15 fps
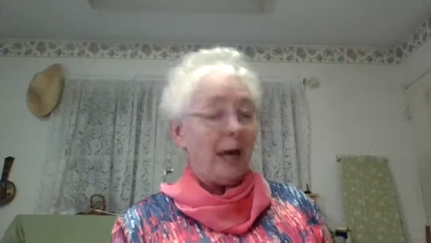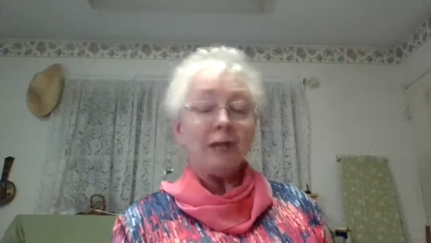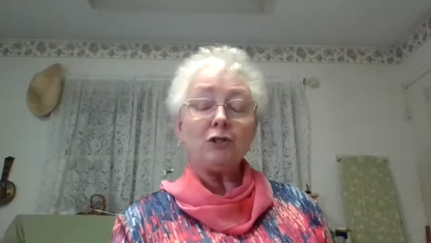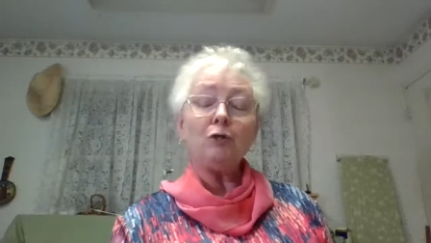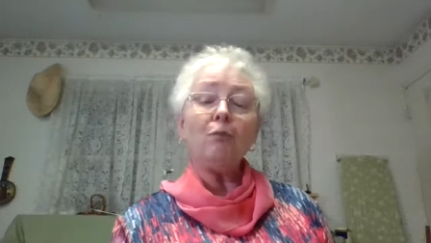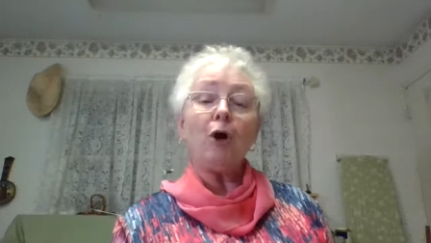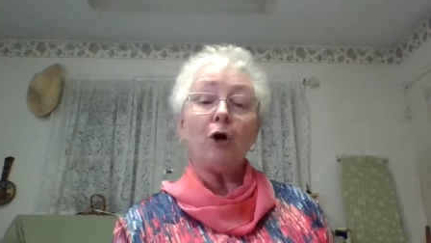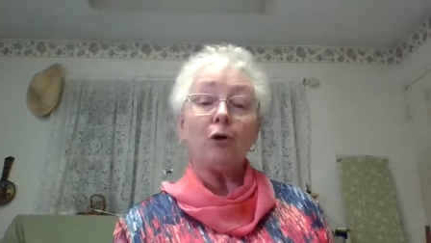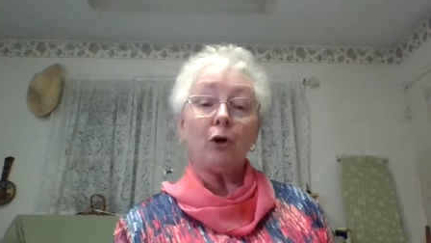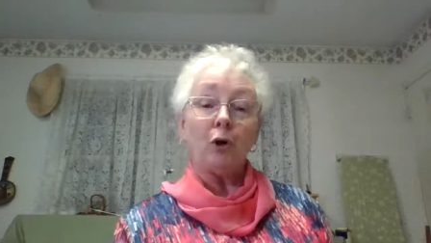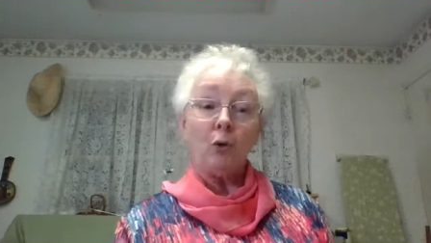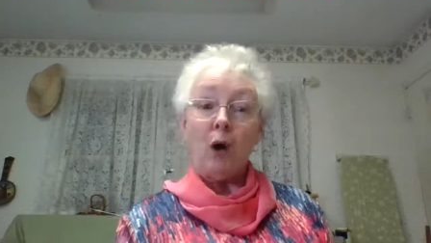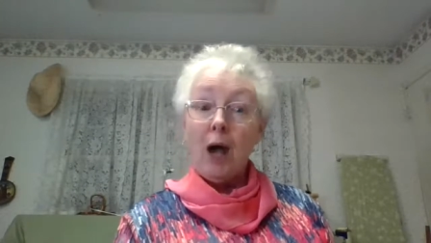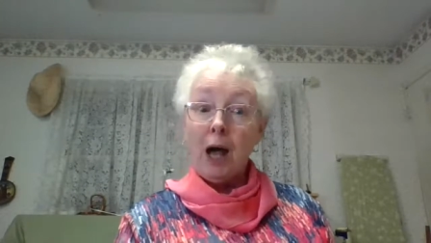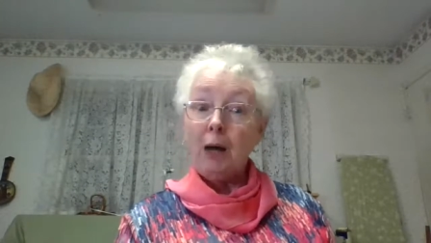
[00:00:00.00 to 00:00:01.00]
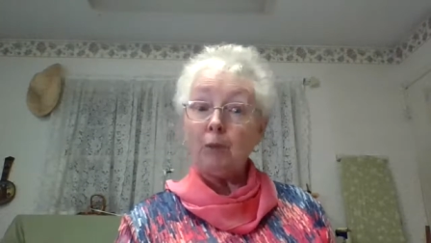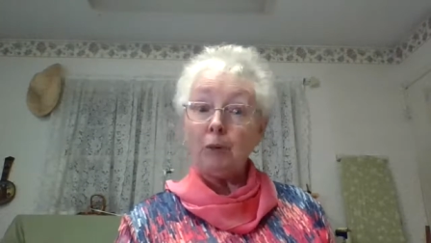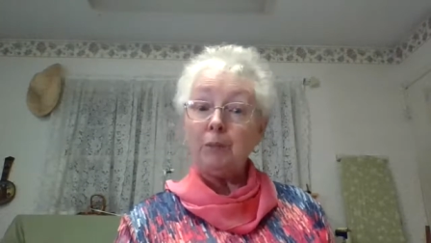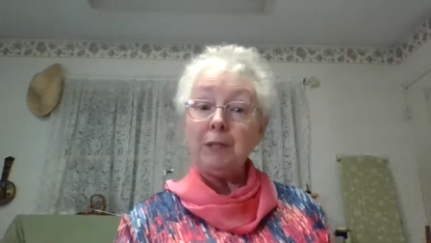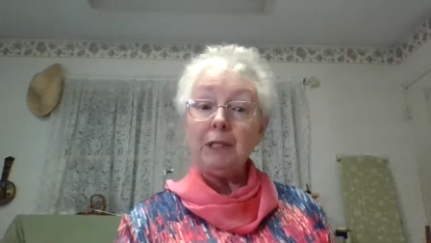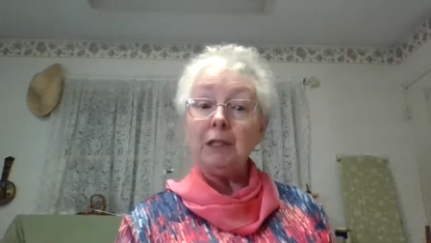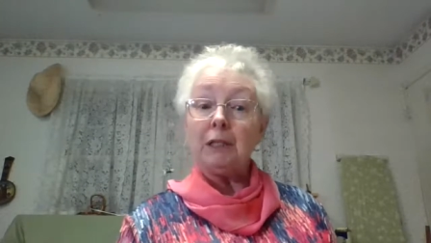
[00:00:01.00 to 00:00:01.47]
and tomorrow I will
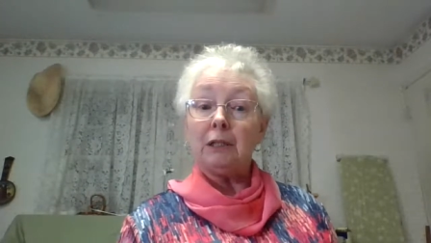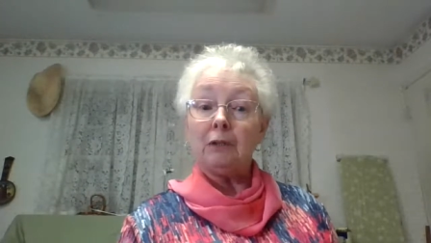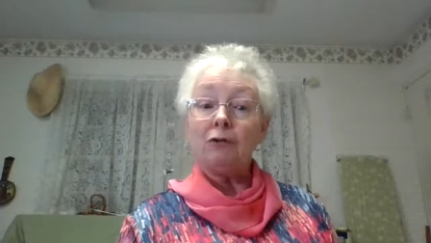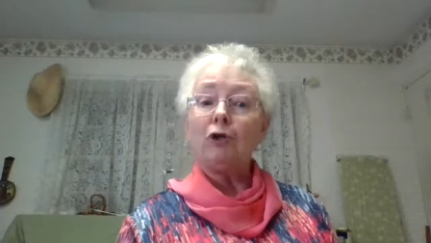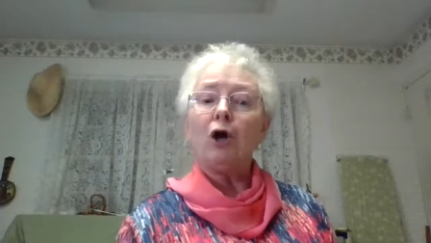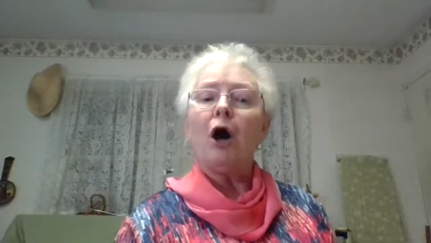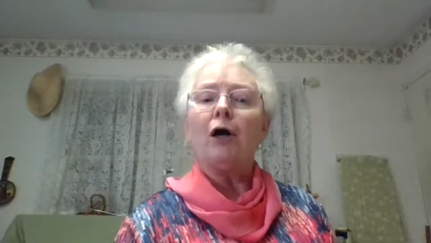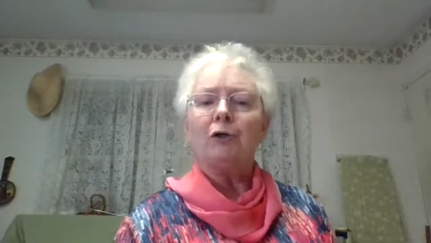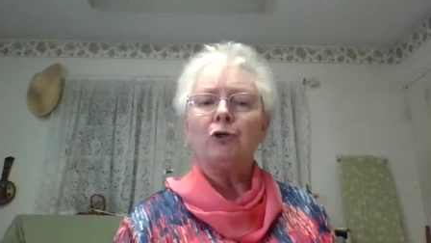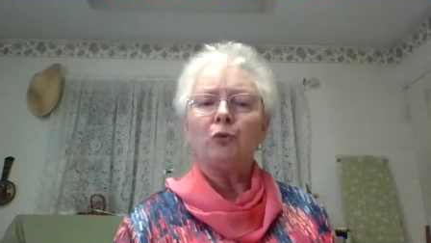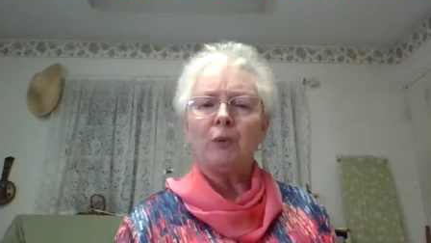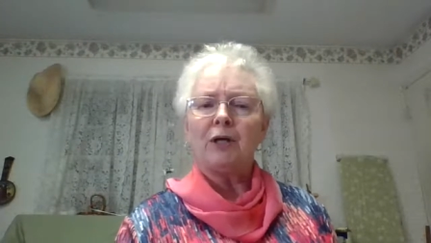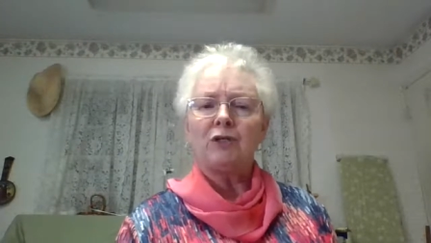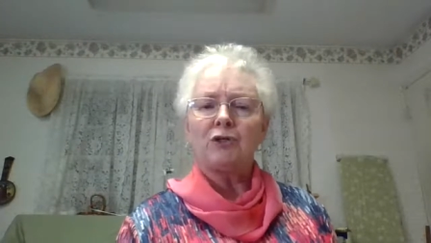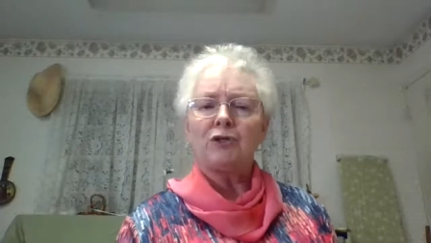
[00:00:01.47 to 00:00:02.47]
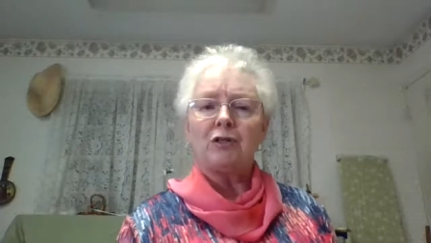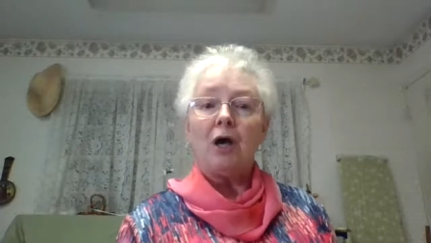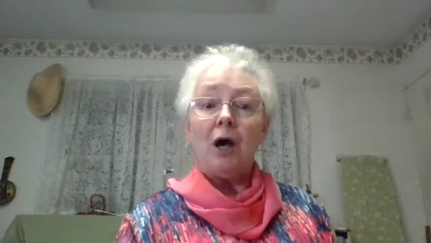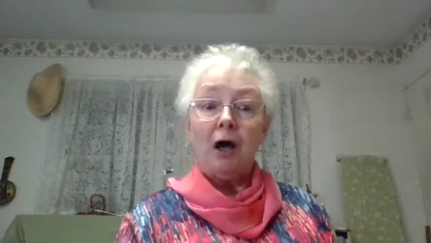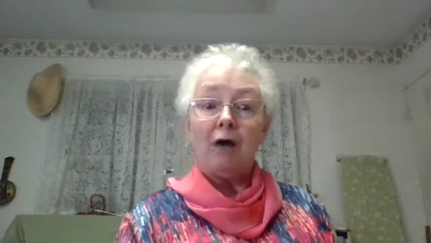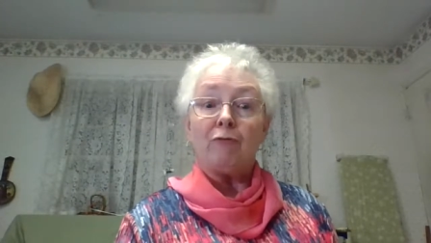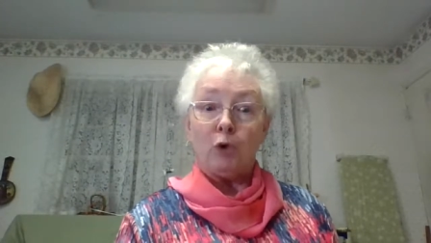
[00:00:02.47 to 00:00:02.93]
begin the conquest
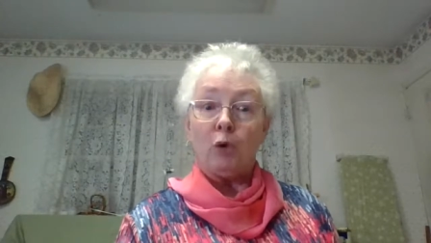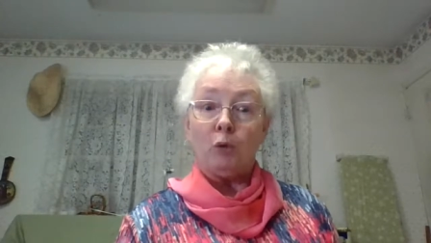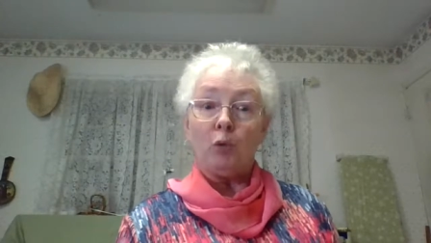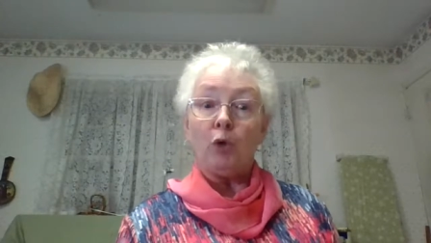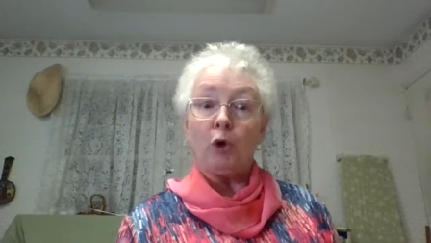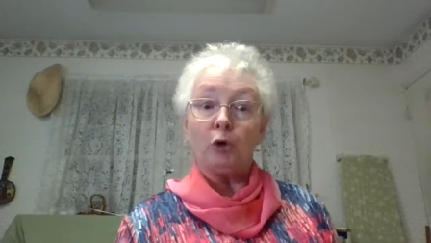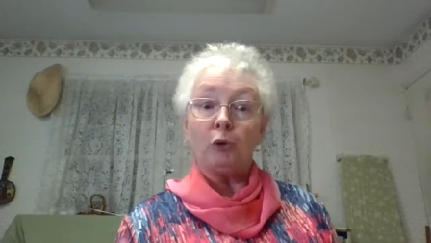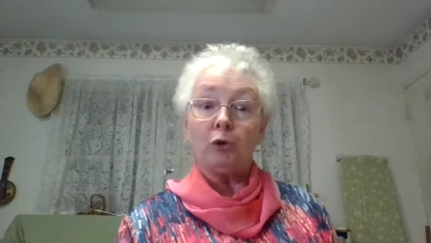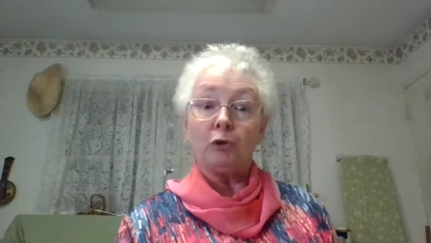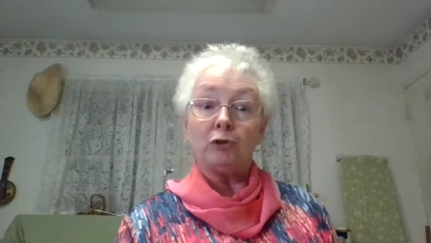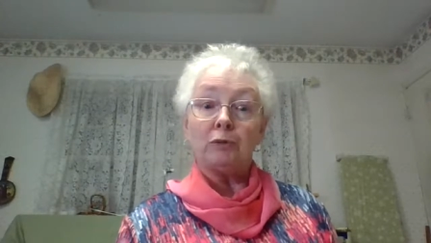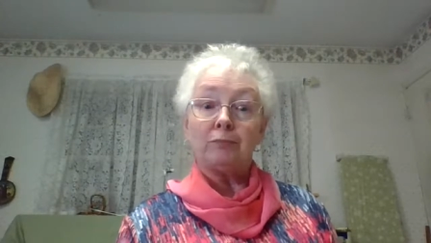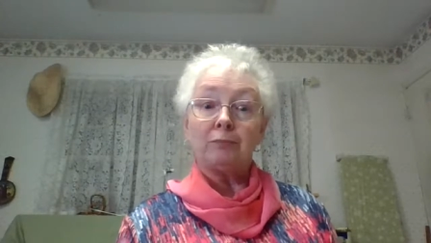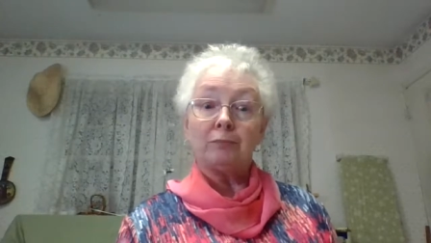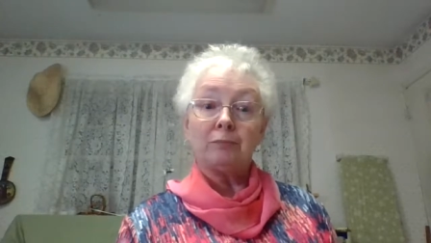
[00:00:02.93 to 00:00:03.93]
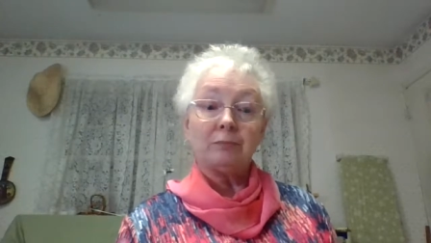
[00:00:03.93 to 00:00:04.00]
of your world.